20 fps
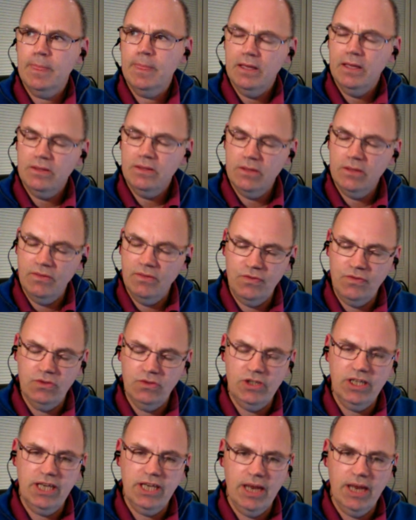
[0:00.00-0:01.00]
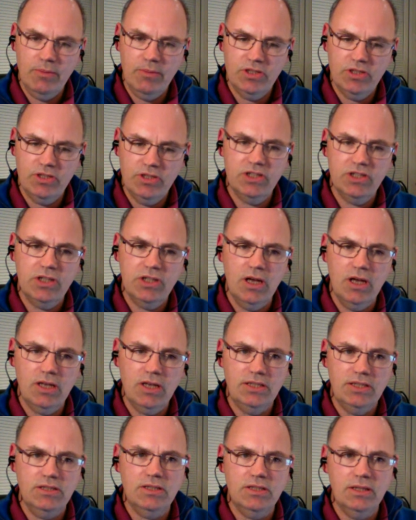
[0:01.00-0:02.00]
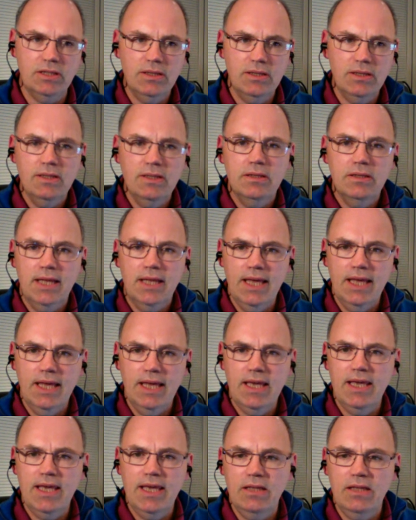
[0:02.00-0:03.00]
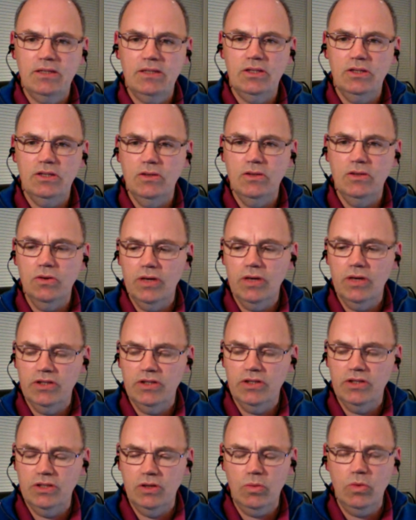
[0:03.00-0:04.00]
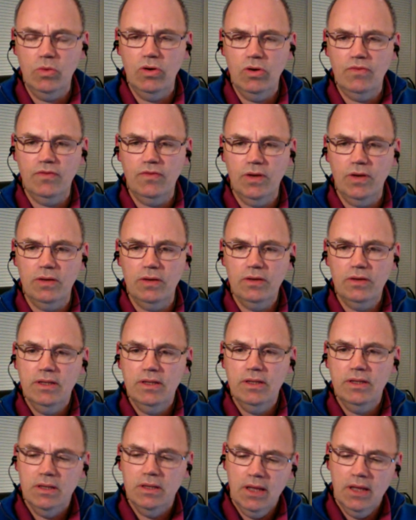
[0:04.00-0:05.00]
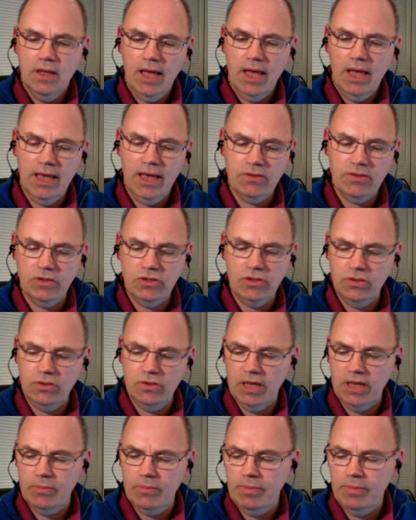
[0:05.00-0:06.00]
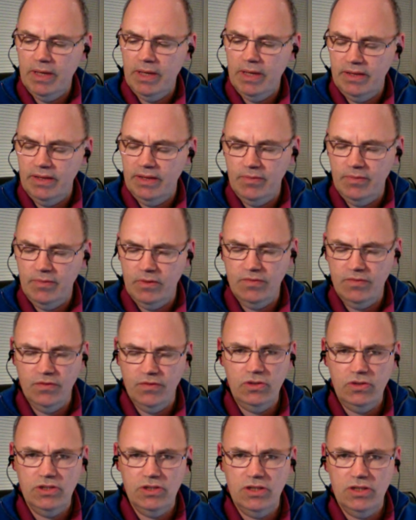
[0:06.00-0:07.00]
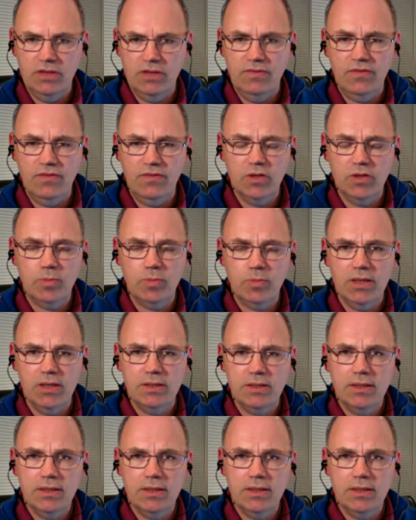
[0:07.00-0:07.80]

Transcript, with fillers: the Fuji cameras are starting to eke into your into your workflow. How did you come about the, the Fuji's in the first place?